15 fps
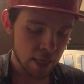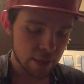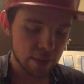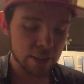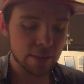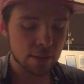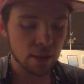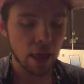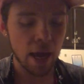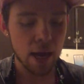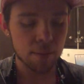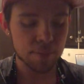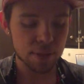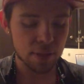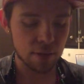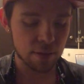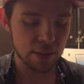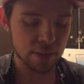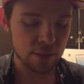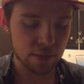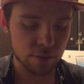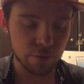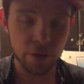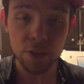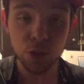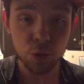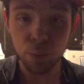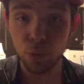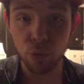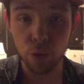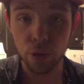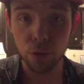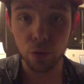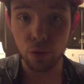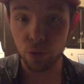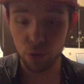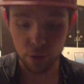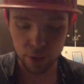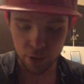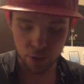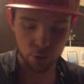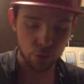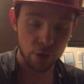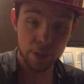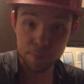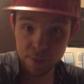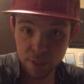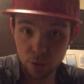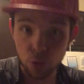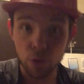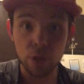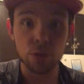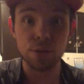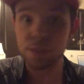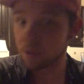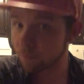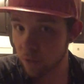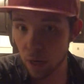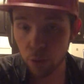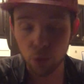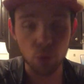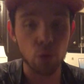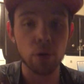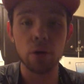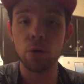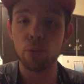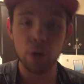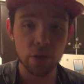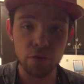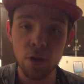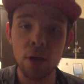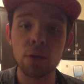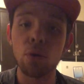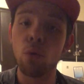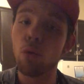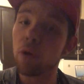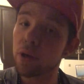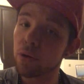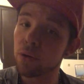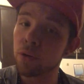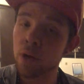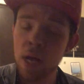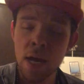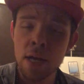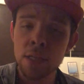These lamps, this is vegetable oil or, you know, grapeseed oil, sunflower oil, whatever kind of oil.